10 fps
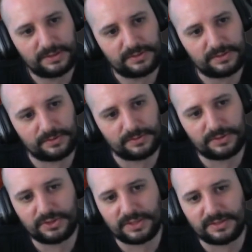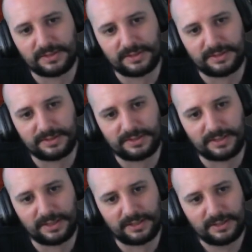So this is just a little
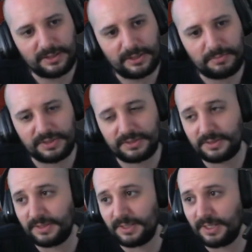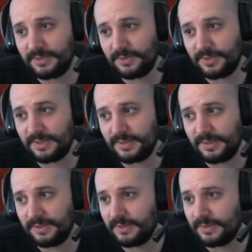detail, but as you can
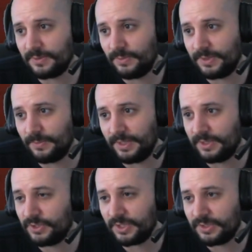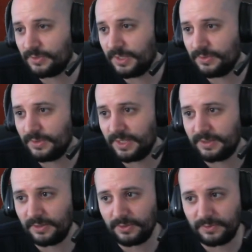see, this week we just tried to add
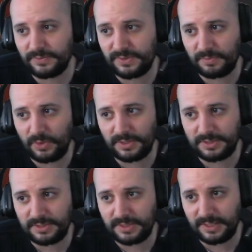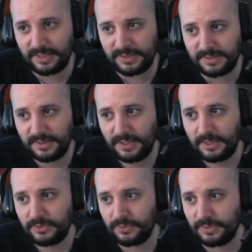a lot of smaller details
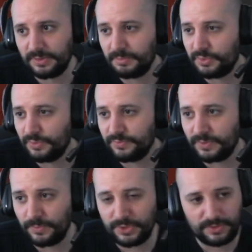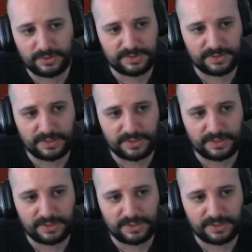to improve the visuals.